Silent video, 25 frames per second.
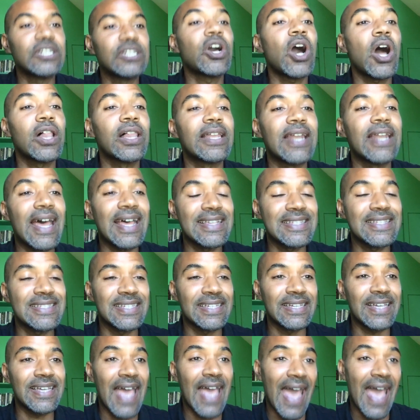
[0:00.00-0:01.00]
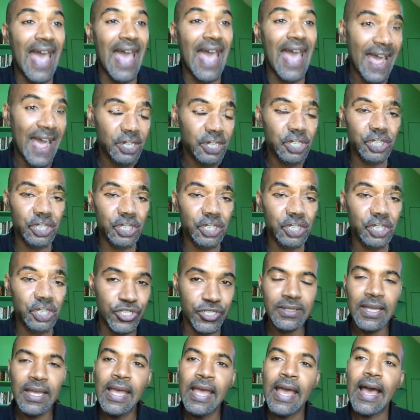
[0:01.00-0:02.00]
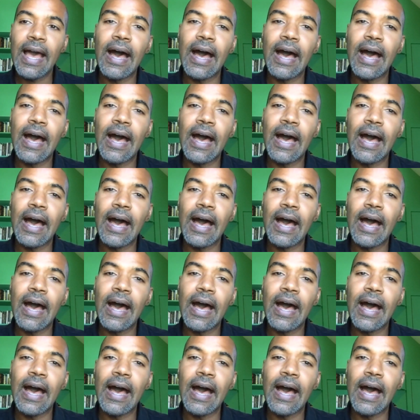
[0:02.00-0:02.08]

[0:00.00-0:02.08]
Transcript: of decolonizing action,